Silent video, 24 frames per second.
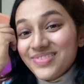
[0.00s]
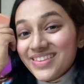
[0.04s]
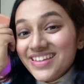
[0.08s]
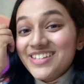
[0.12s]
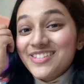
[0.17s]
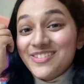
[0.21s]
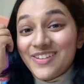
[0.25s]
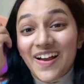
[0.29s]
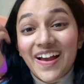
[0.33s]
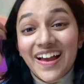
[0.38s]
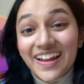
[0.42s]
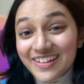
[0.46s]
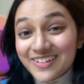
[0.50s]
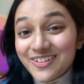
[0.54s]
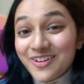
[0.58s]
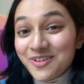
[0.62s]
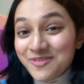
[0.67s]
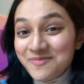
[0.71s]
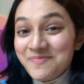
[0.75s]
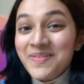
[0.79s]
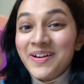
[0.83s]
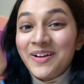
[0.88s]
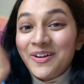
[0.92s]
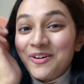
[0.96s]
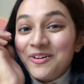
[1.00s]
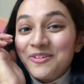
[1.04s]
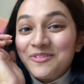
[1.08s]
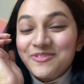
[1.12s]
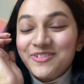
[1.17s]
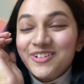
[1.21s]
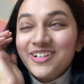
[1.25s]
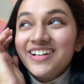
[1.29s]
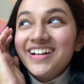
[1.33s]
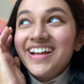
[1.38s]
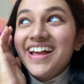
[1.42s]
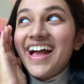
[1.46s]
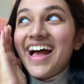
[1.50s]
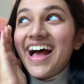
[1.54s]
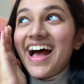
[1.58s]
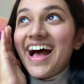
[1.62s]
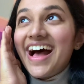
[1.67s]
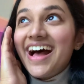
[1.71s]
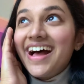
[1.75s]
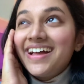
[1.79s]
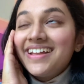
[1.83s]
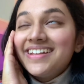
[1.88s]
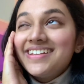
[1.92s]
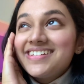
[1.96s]
So I had gotten my offer
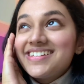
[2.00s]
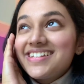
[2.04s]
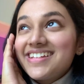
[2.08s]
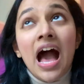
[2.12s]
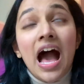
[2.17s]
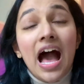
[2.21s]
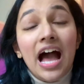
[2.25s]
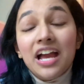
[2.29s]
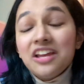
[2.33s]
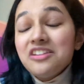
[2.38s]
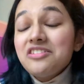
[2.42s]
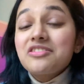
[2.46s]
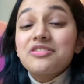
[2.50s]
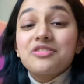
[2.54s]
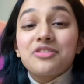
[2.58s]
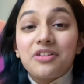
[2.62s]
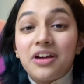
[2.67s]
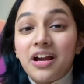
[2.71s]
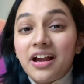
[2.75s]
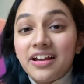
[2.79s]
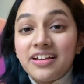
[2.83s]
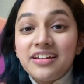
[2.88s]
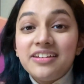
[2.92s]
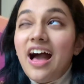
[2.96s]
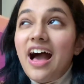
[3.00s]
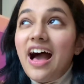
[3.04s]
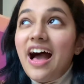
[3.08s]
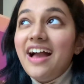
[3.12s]
and I just cried.